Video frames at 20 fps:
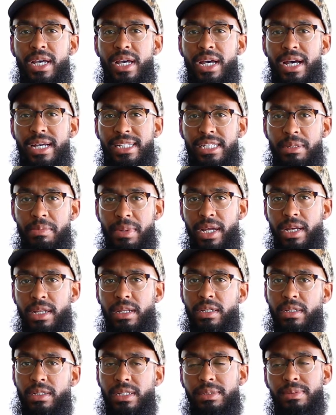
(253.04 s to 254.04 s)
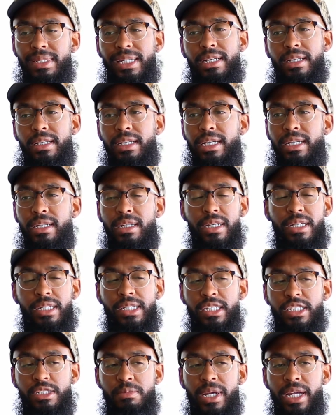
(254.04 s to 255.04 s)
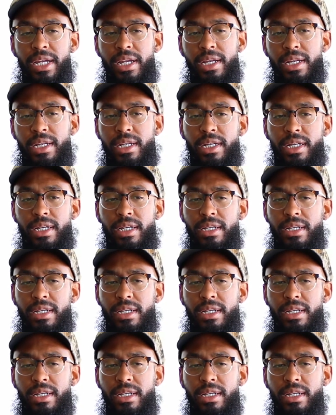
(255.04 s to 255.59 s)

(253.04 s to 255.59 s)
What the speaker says: I said, man, look, I'm saying, look at this, man.